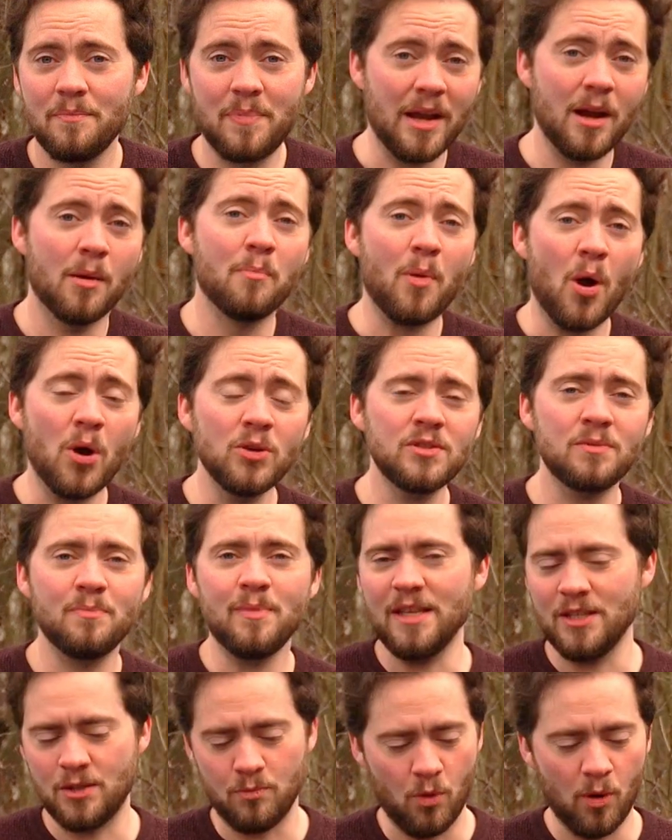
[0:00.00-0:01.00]
Bigger boats
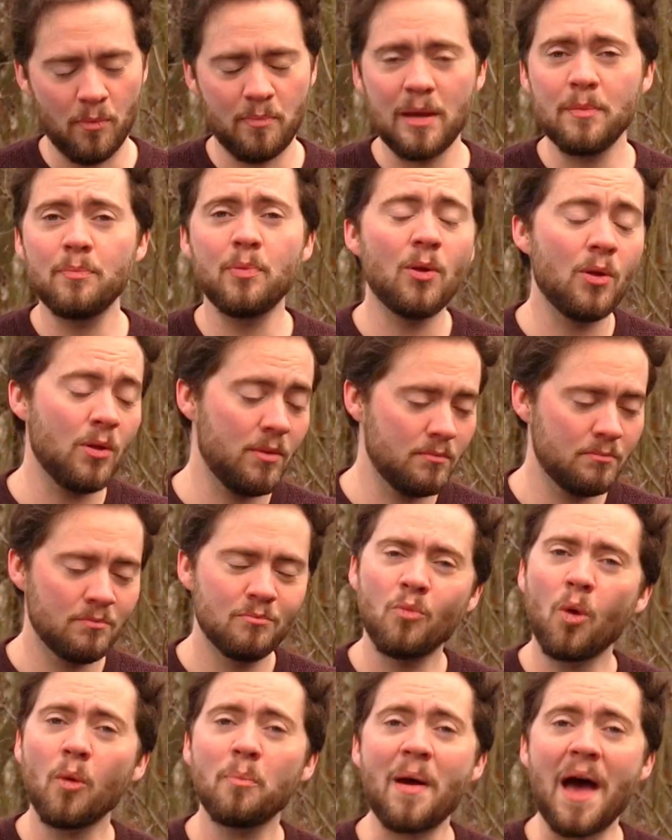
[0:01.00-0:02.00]
means more people,
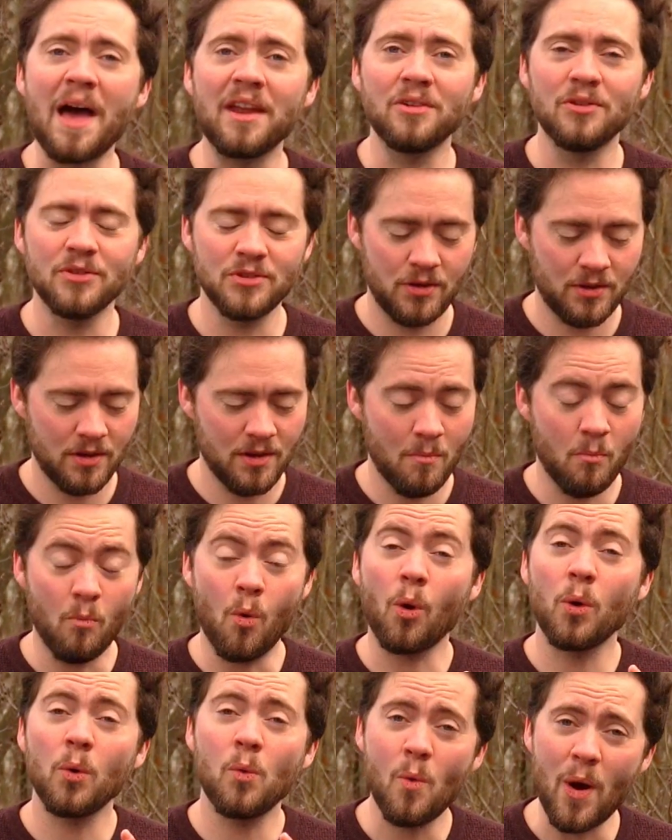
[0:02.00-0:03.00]
more paddles,
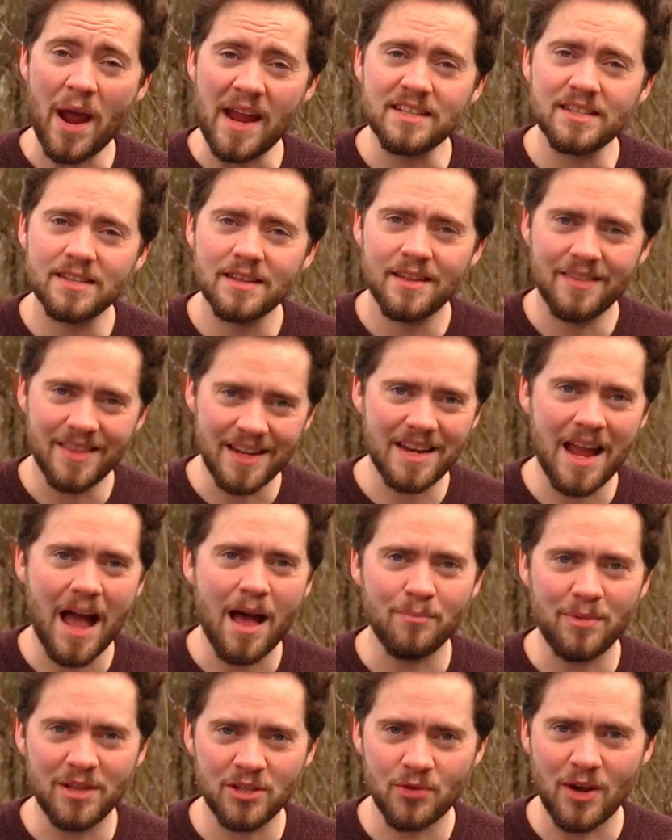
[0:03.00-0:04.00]
more weight that
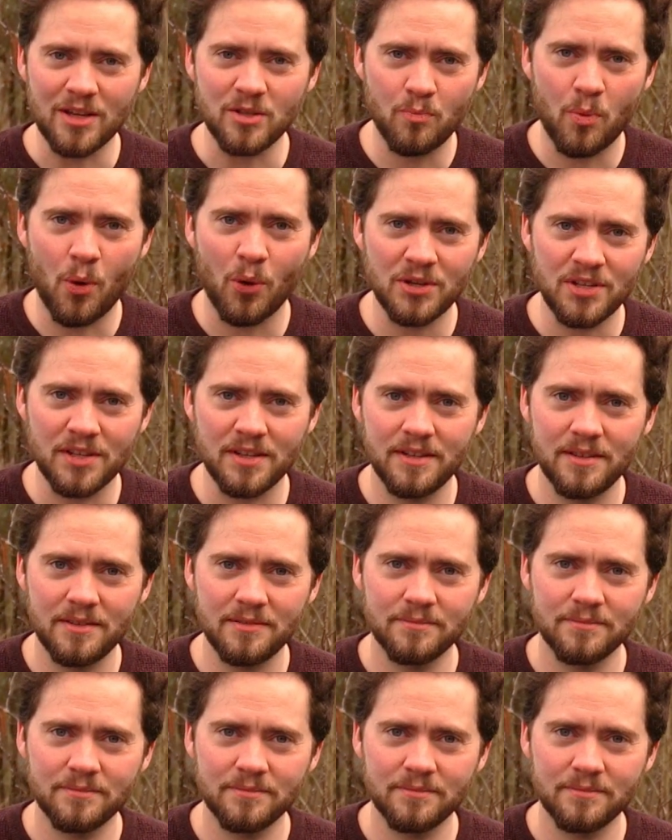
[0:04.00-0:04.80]
can be transported.